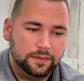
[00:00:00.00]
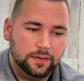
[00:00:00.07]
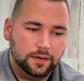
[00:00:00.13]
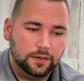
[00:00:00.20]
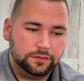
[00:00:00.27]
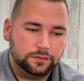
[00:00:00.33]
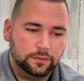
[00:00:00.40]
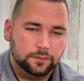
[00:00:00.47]
they
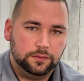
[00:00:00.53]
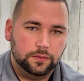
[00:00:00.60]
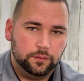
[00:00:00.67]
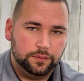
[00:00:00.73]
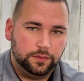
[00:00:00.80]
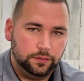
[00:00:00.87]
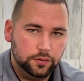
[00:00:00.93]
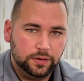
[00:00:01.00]
also,
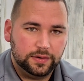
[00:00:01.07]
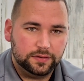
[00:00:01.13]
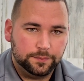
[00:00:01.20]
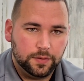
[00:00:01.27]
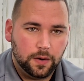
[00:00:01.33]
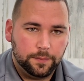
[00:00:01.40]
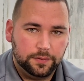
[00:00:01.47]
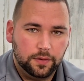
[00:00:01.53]
when they're looking at the
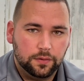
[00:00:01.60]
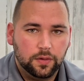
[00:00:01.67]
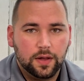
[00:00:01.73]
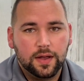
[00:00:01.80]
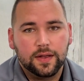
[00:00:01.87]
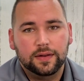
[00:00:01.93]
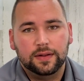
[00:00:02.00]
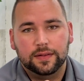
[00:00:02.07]
property
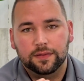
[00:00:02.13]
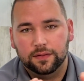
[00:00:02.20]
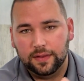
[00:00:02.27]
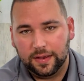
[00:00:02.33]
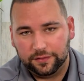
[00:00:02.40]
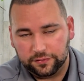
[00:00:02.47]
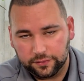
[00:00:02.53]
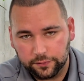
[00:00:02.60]
online and then they
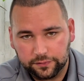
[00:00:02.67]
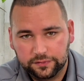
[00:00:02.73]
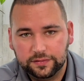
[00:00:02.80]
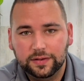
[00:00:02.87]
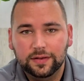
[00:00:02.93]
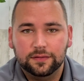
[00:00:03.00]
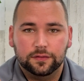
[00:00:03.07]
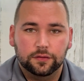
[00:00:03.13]
actually go see it,